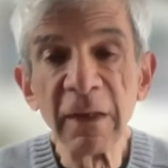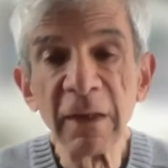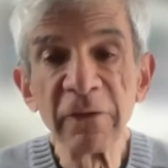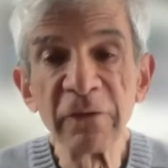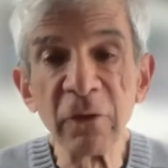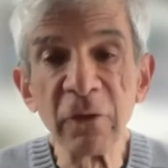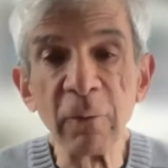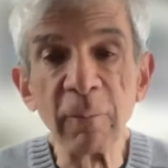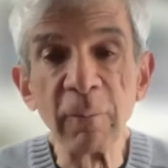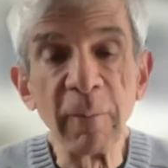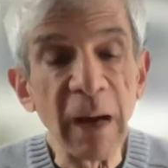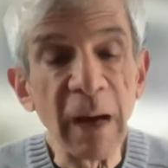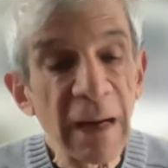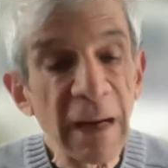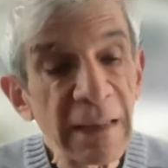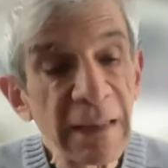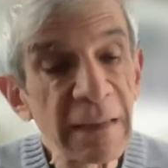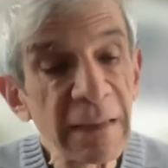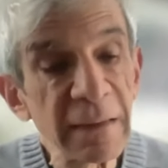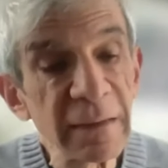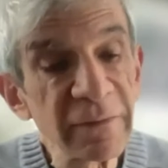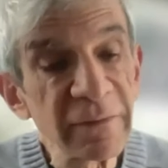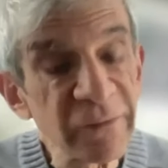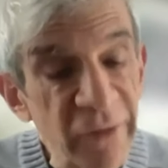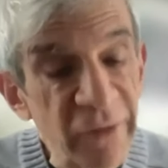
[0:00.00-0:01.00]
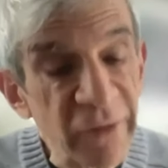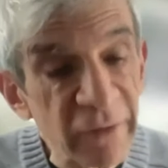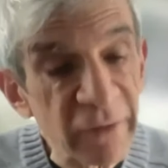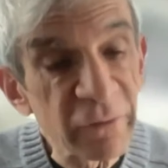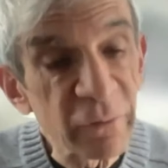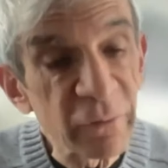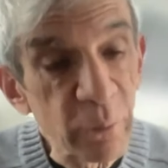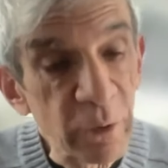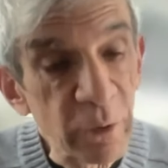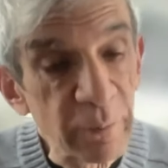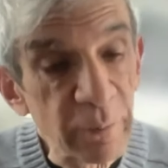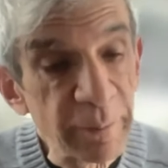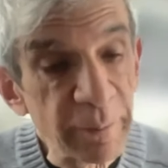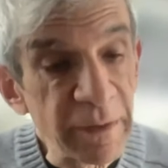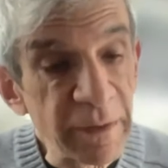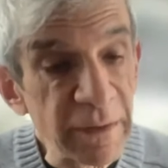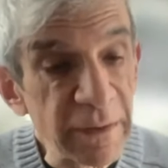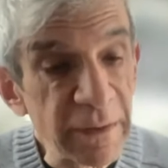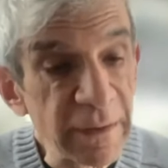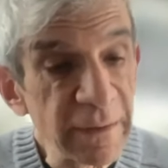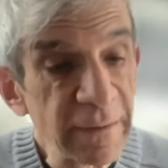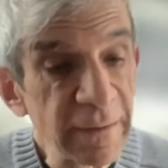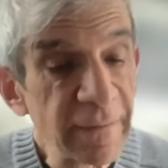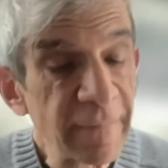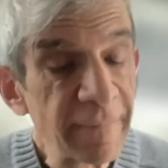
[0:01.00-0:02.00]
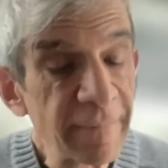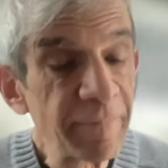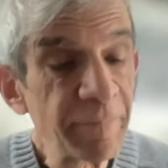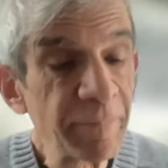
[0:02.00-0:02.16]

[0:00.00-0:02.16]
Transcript: So, my sense will be